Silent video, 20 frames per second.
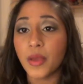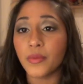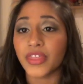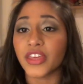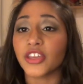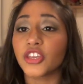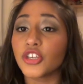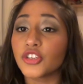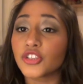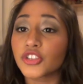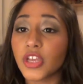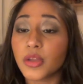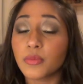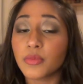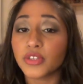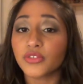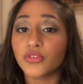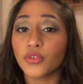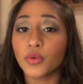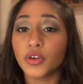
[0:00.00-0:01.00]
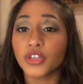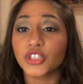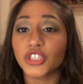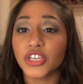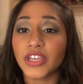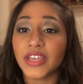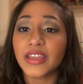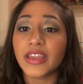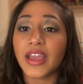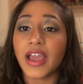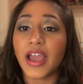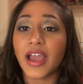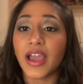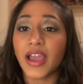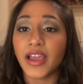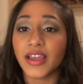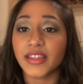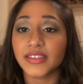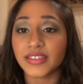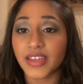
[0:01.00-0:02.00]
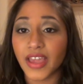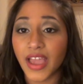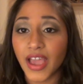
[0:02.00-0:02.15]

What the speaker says: Thank you so much for watching, and